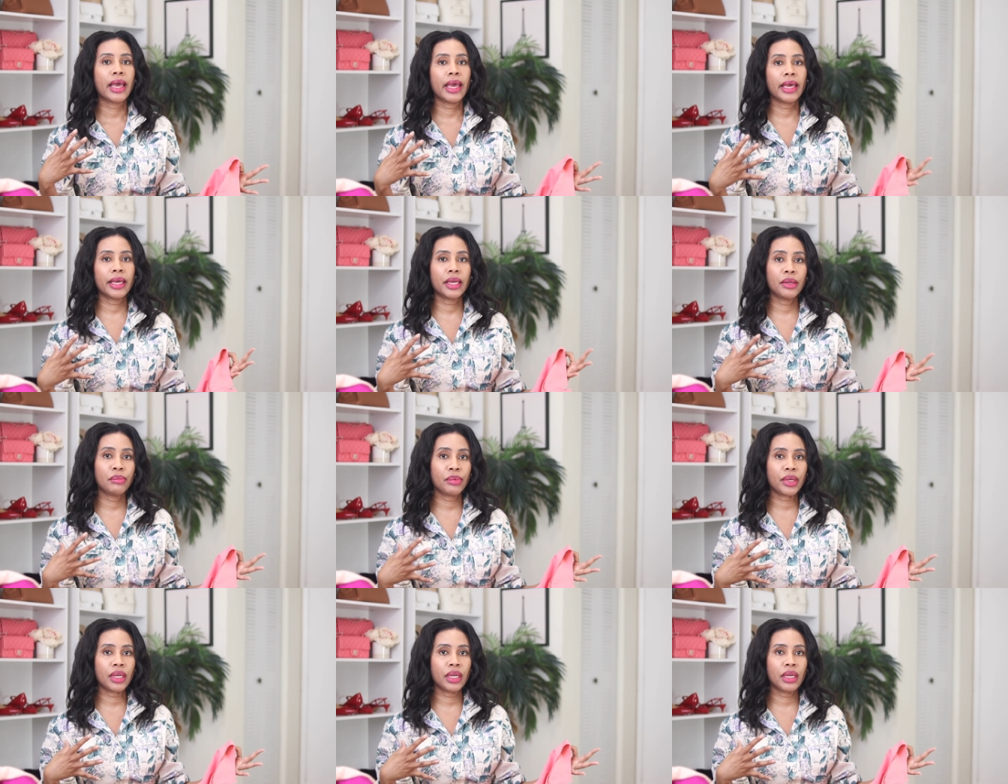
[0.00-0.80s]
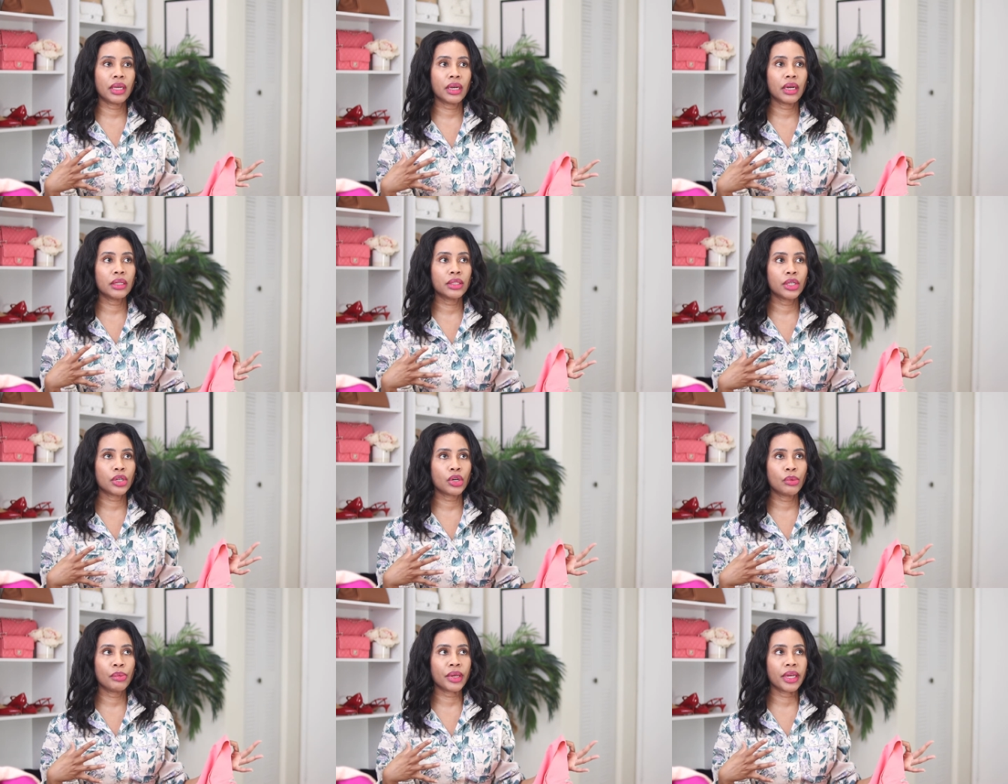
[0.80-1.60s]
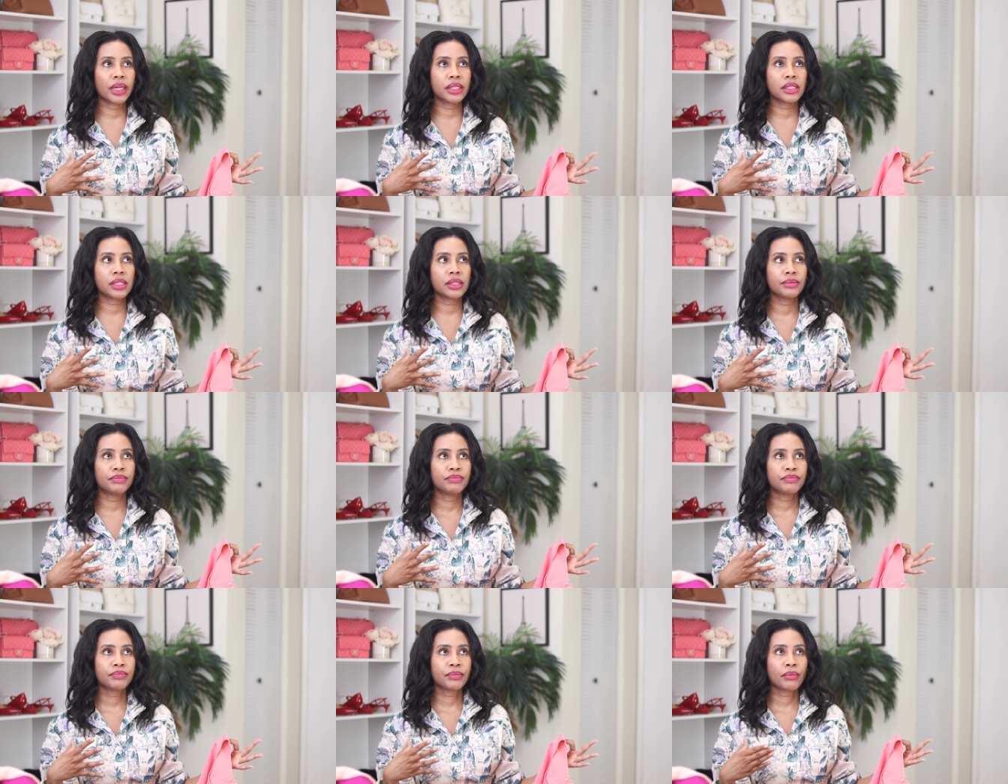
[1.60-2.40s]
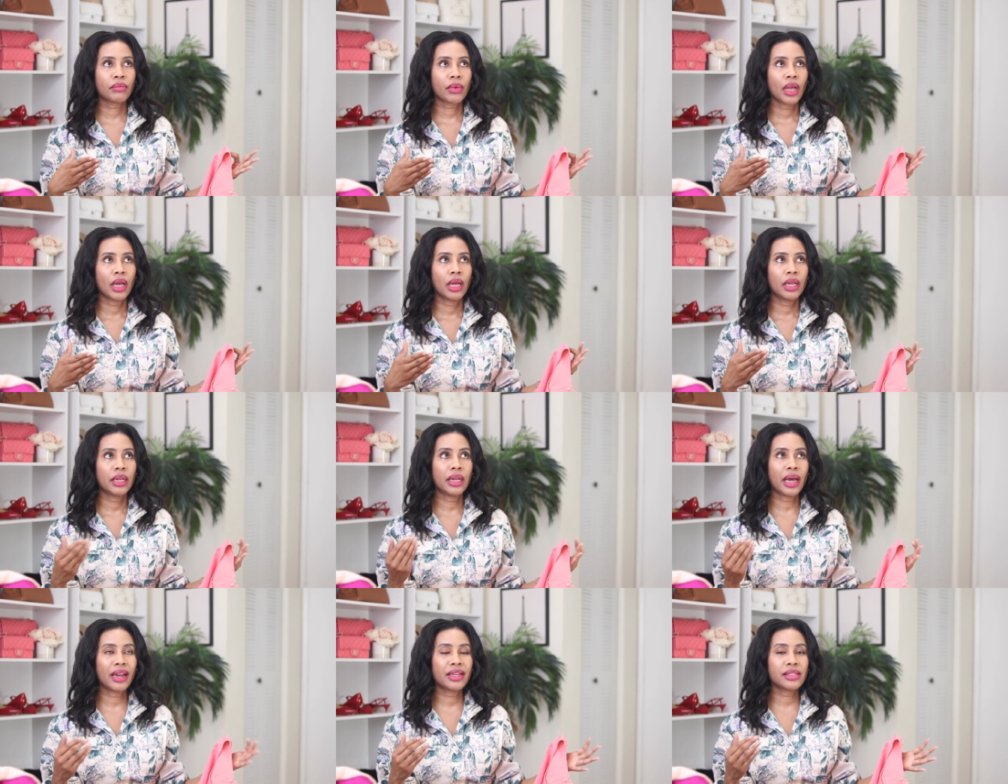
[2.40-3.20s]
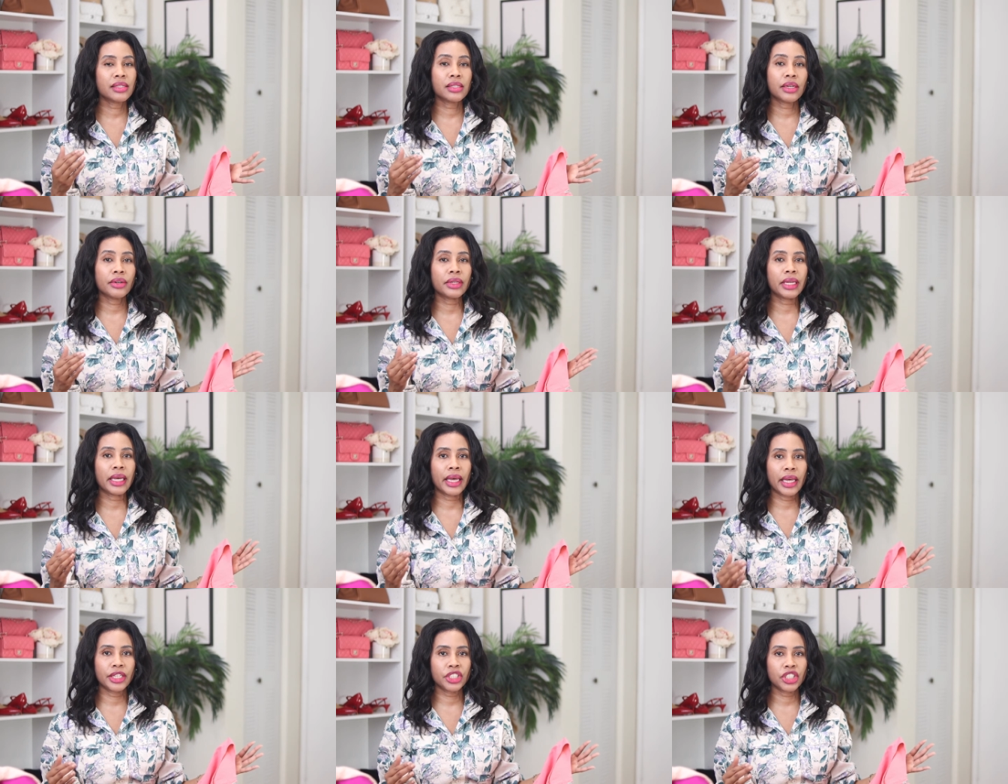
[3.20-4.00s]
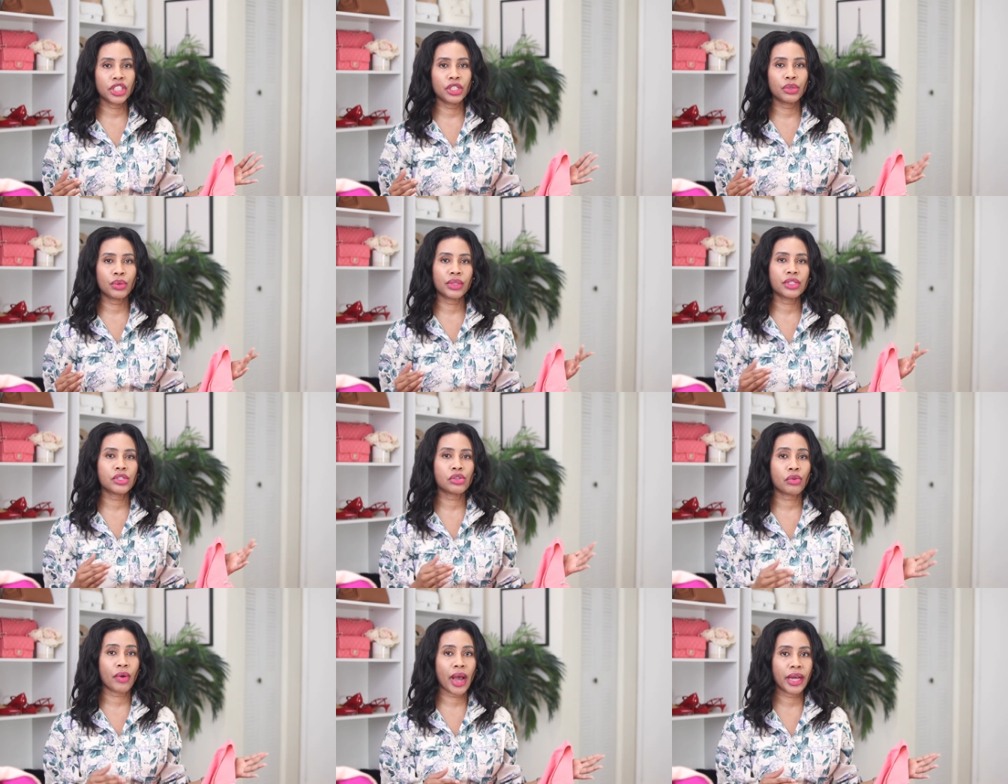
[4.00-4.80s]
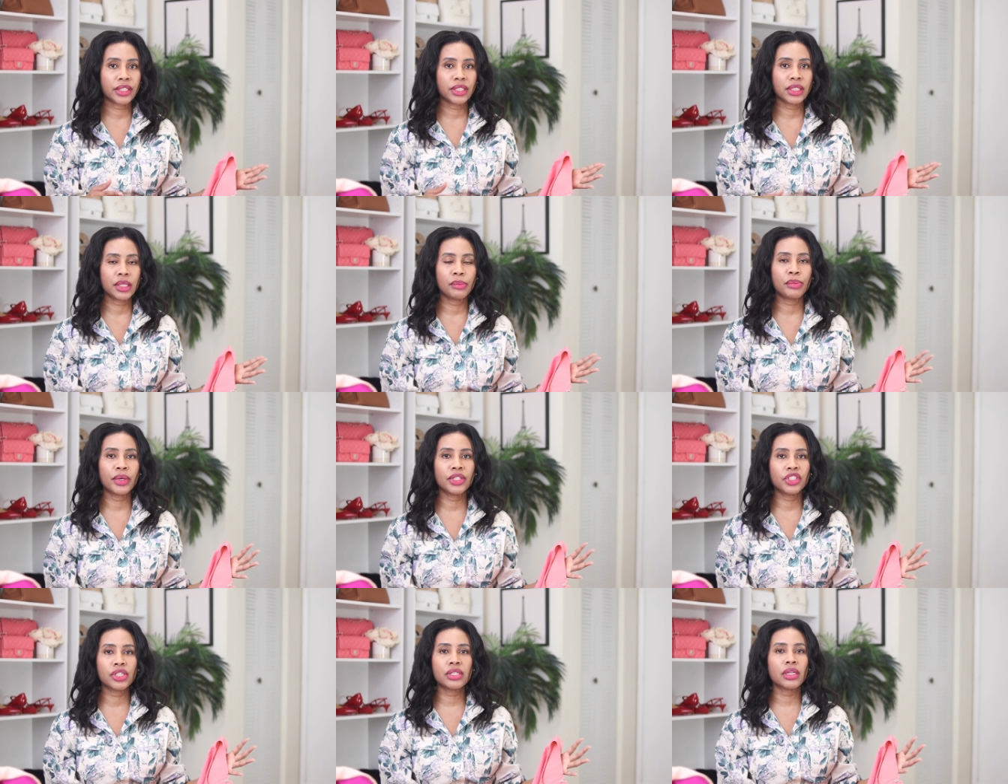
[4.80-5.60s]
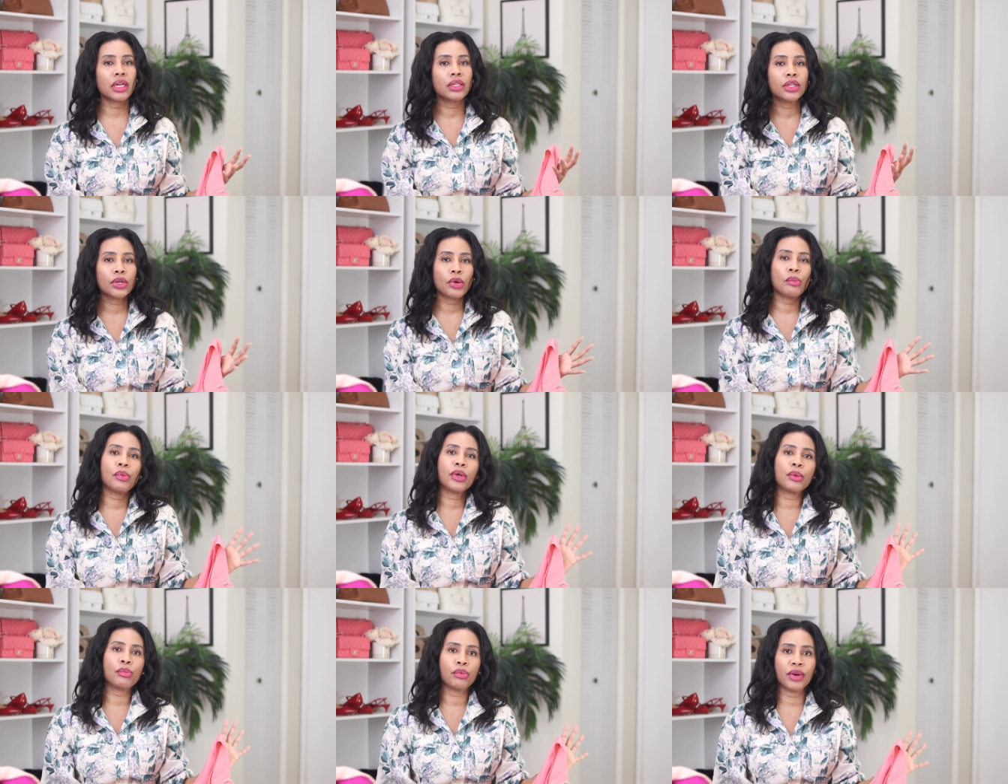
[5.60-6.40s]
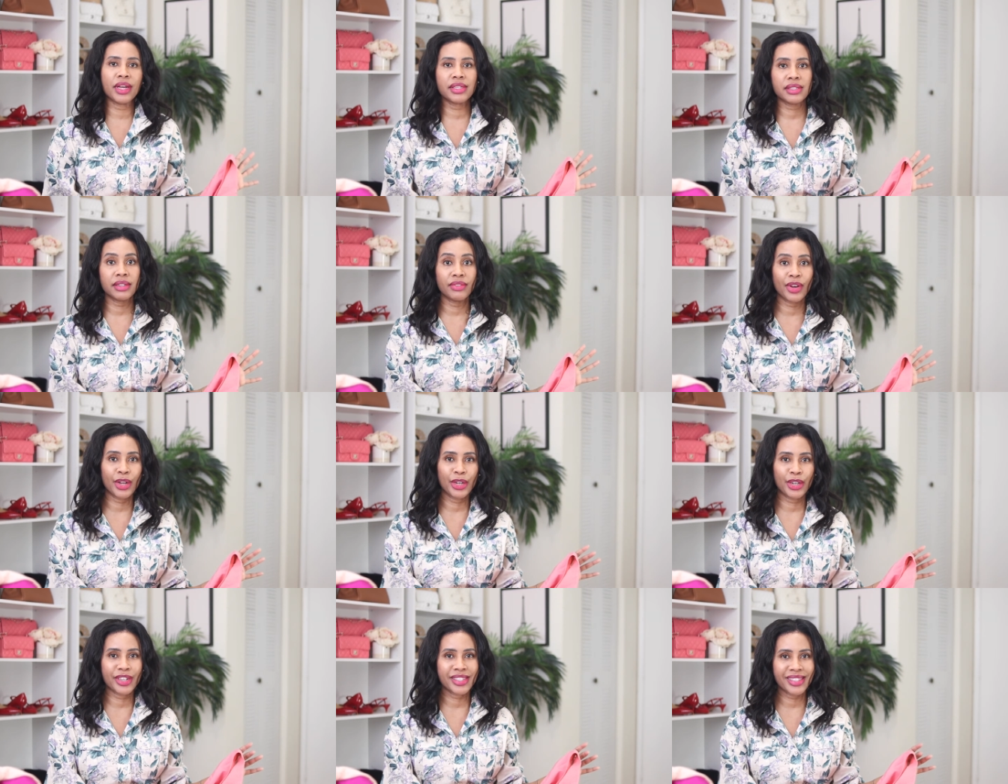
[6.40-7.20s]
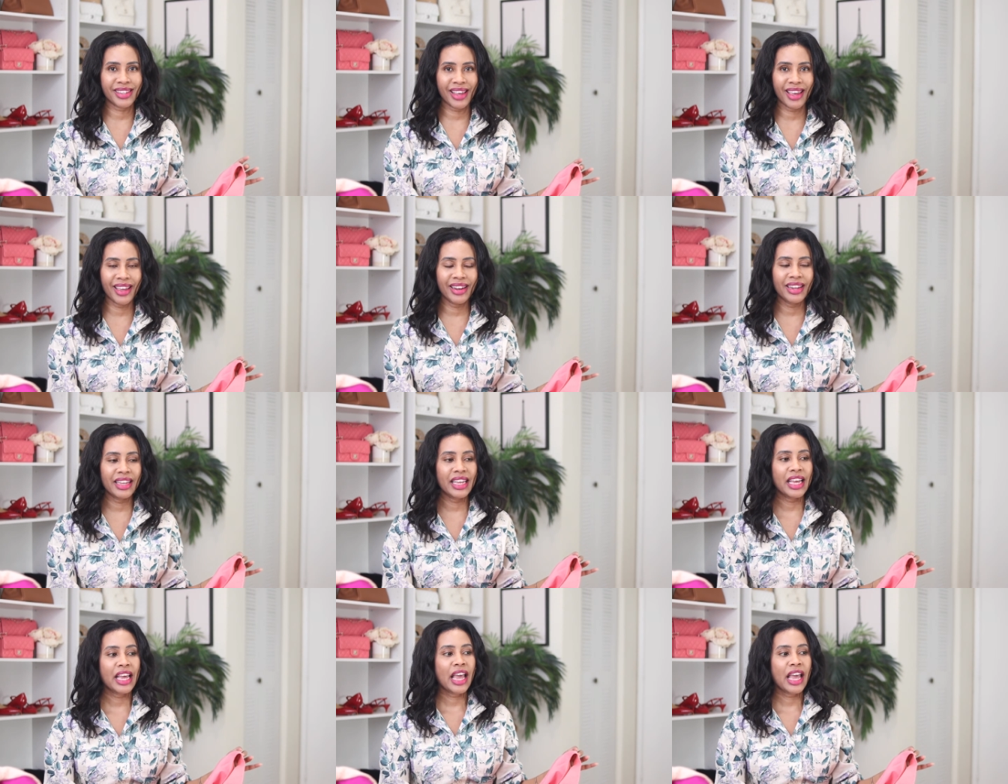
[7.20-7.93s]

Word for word: It can be a little bit, not necessarily itchy or scratchy, but just a little bit abrasive on your skin.